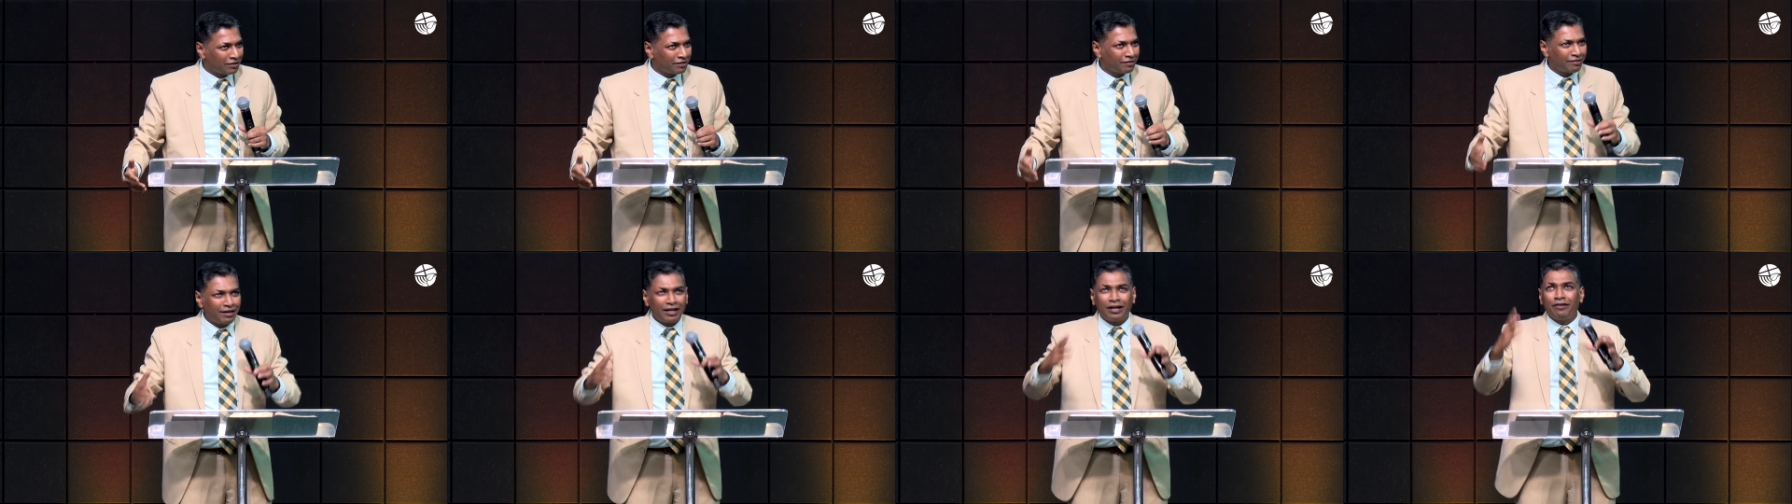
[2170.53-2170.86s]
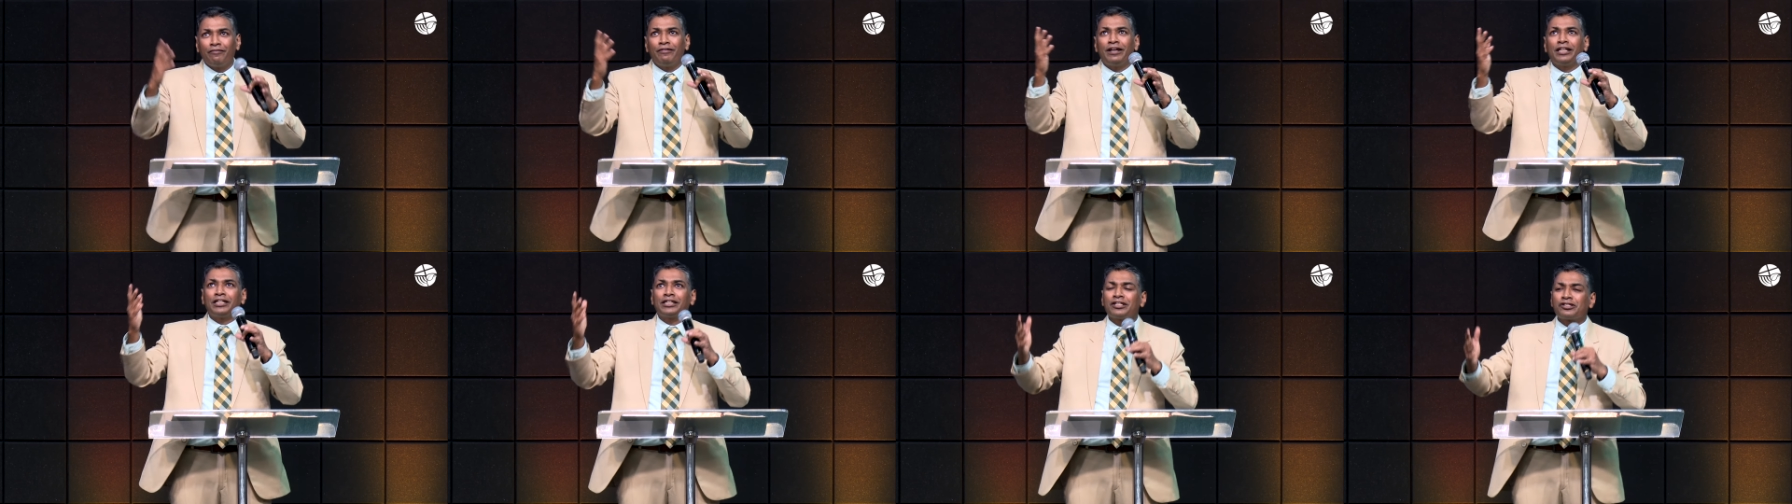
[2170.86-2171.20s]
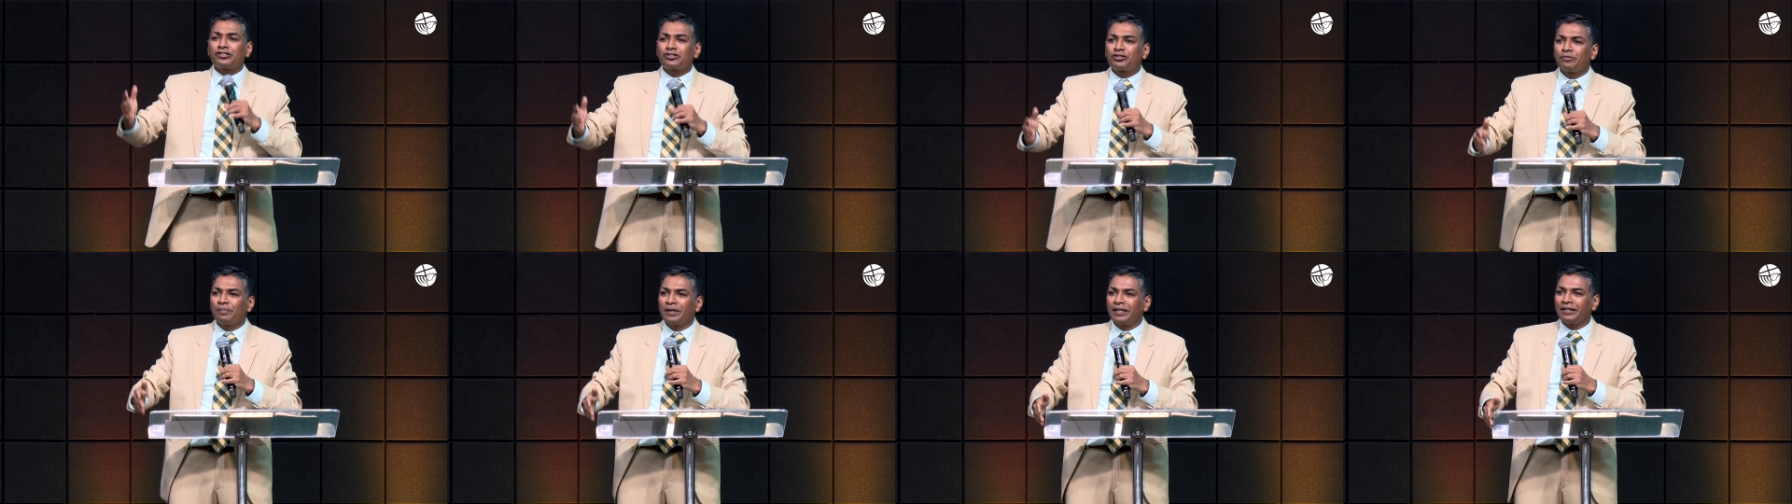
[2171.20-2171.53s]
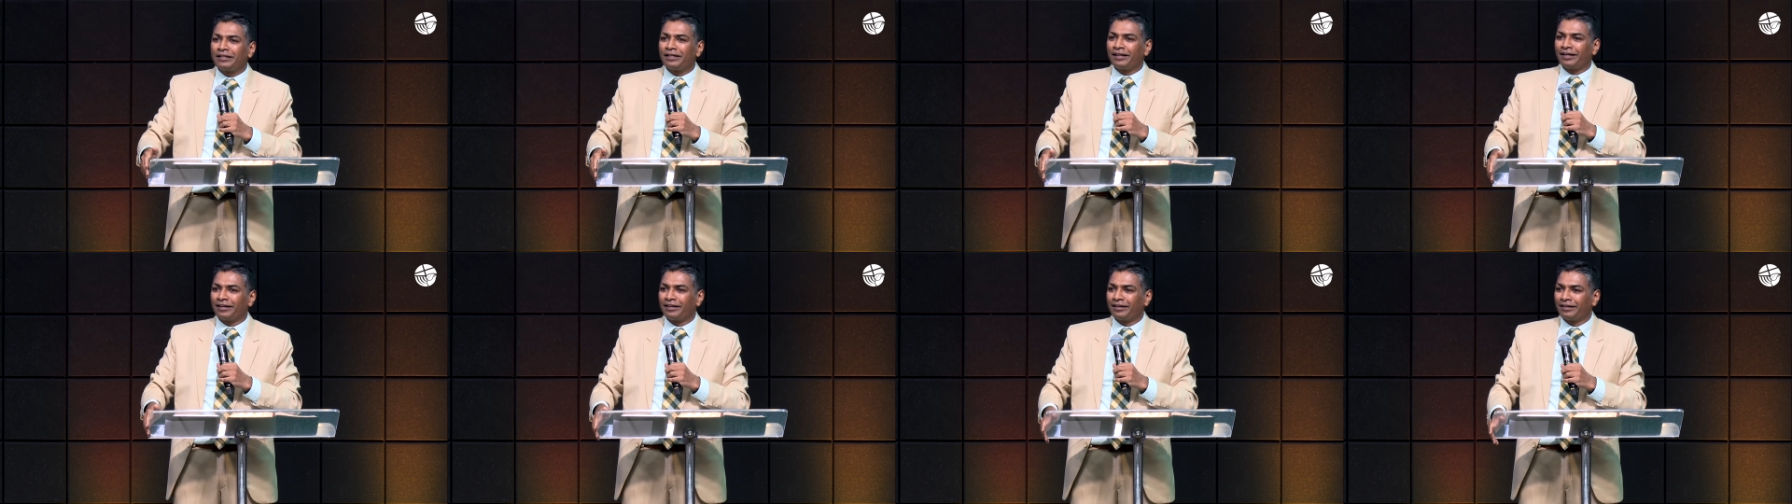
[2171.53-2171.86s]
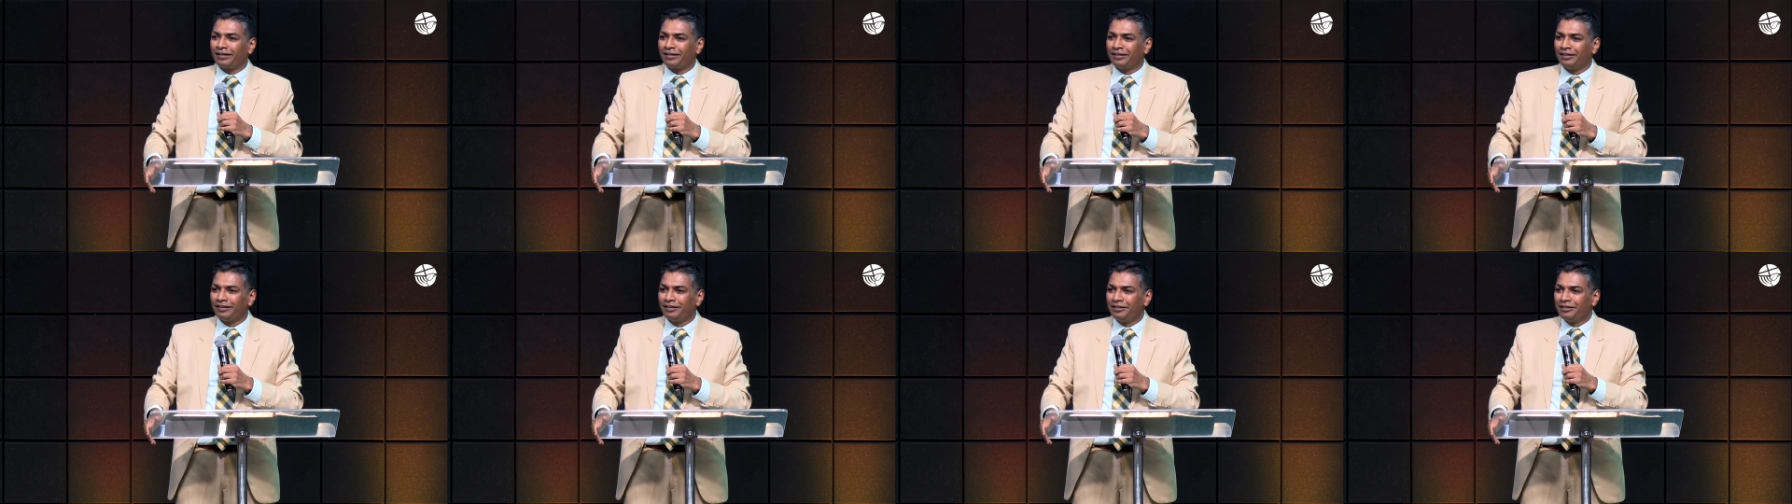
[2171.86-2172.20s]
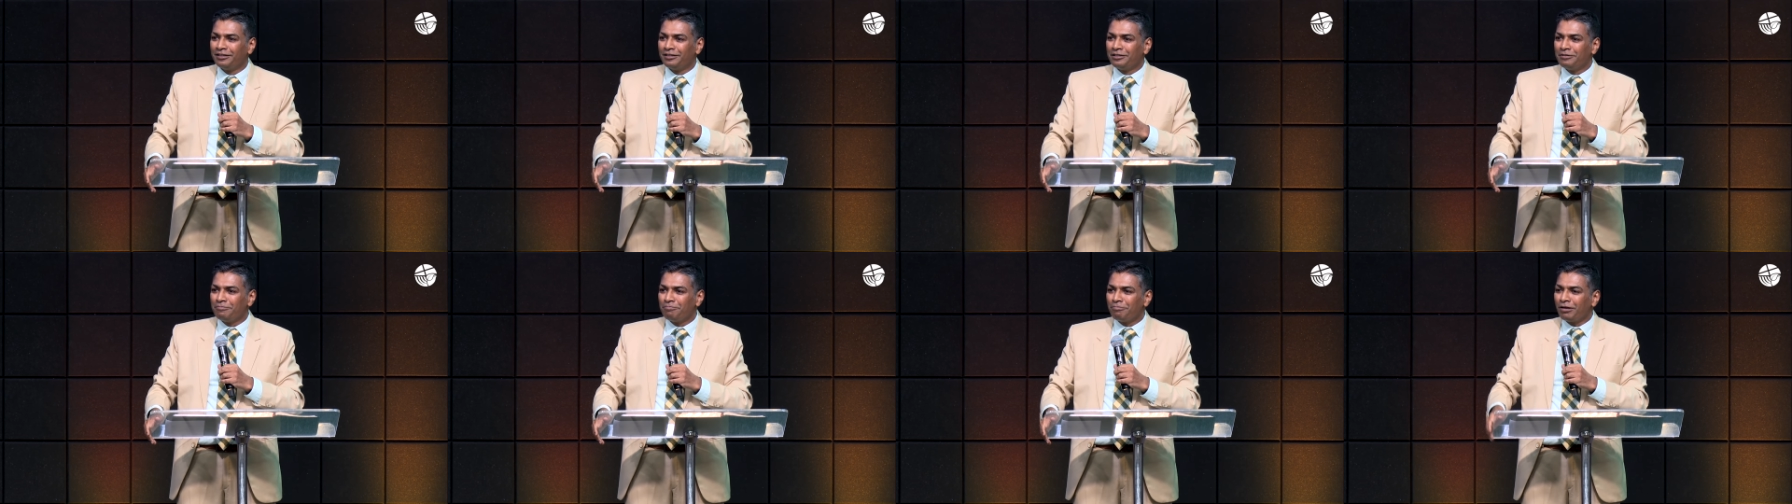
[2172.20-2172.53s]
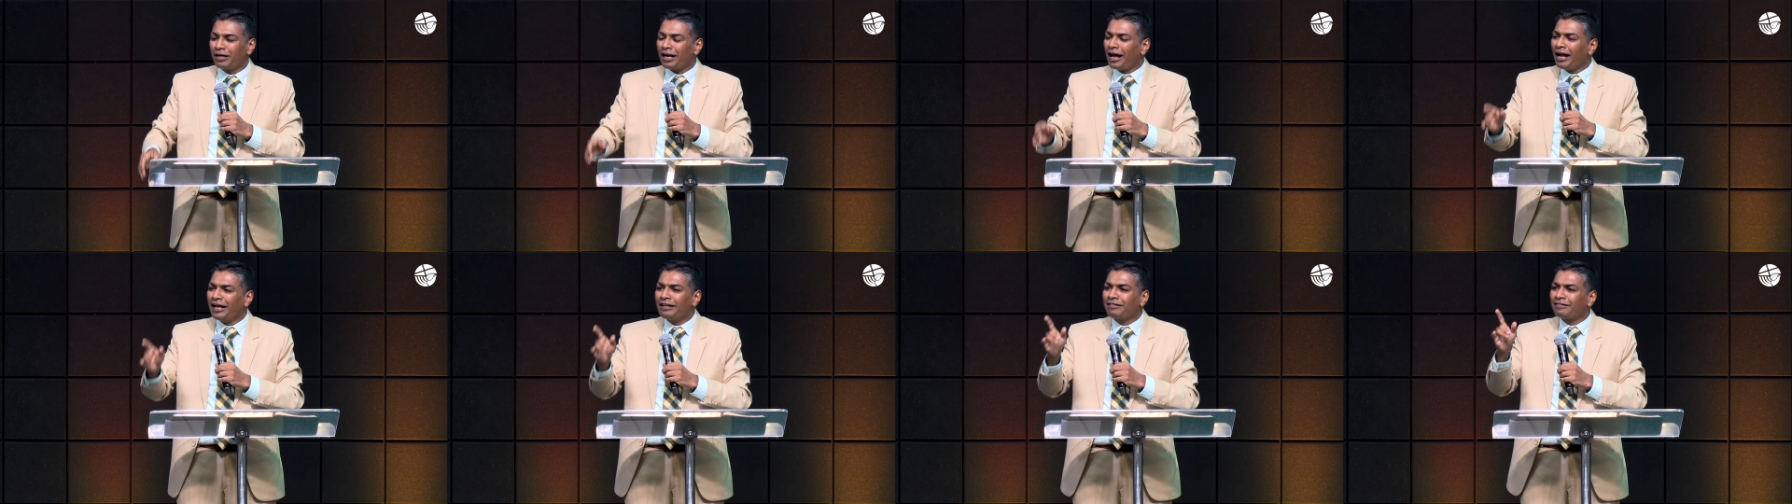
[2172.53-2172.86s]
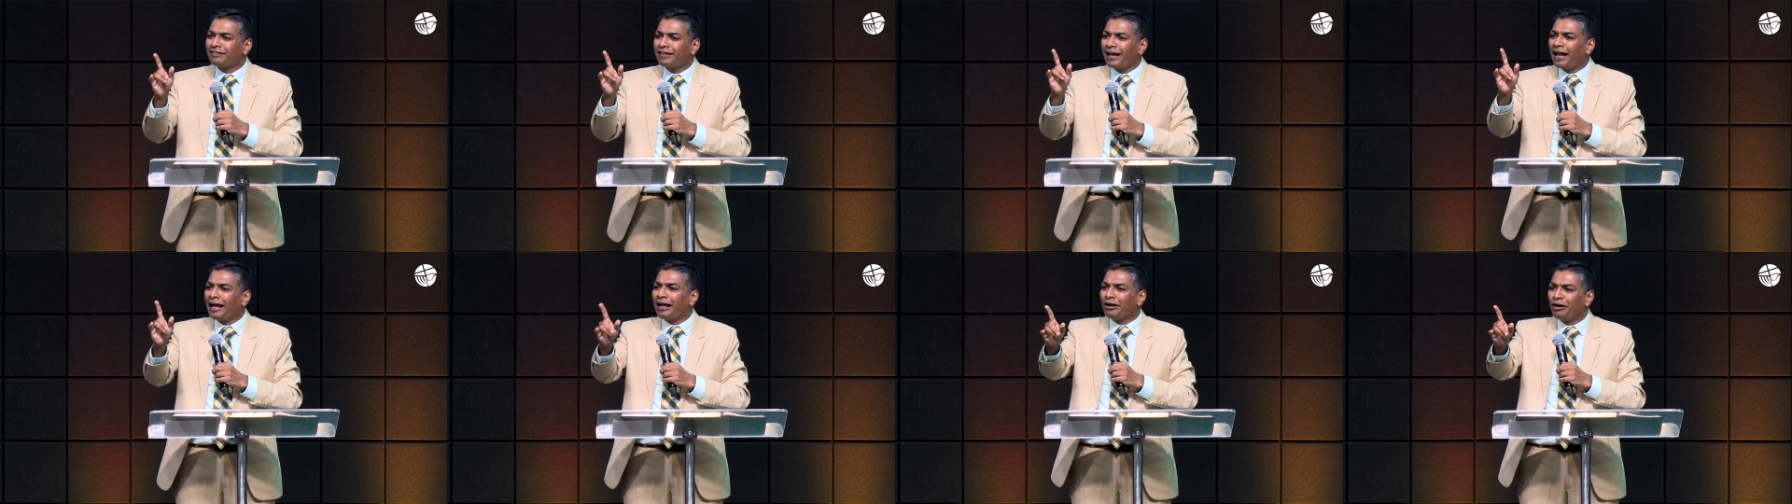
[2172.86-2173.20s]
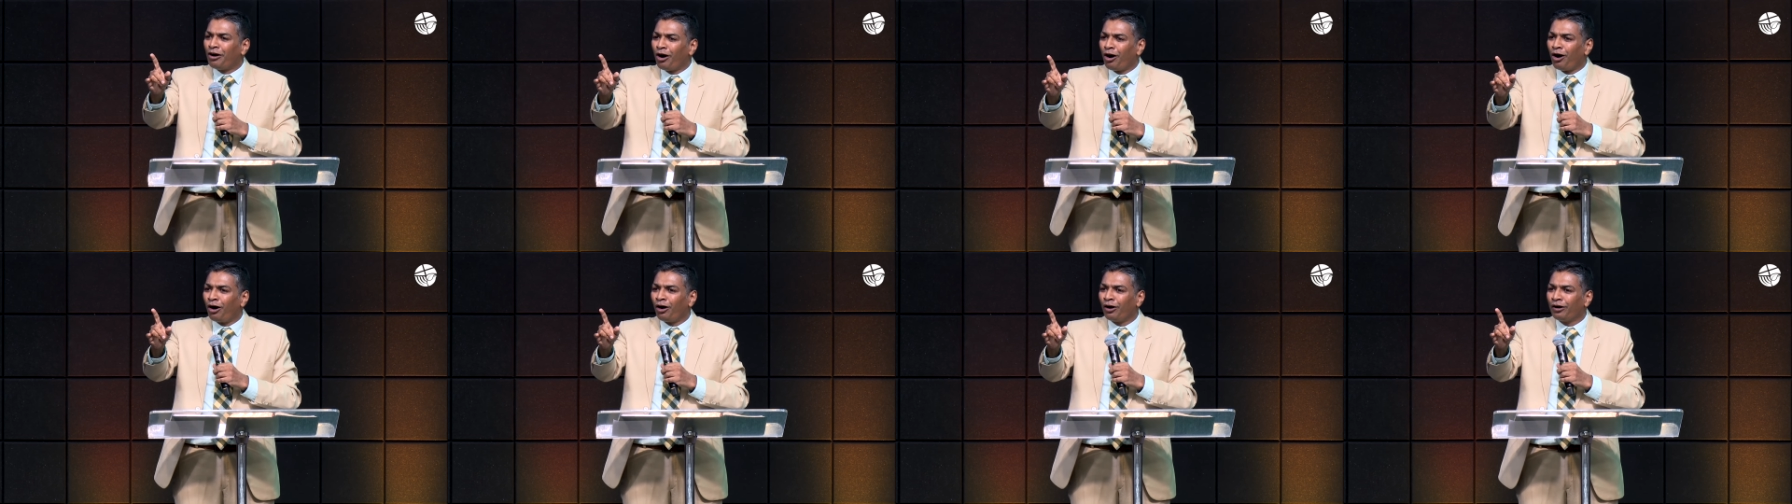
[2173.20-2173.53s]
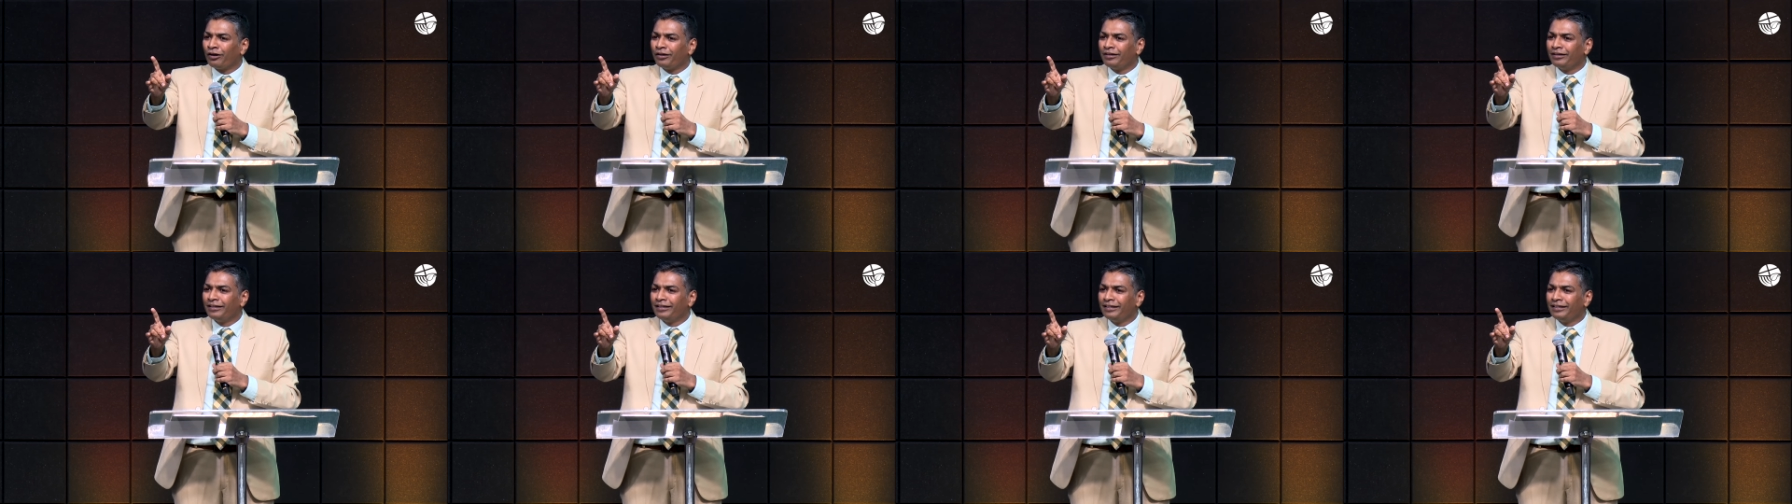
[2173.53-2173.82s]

Renovations to be done. But I thank God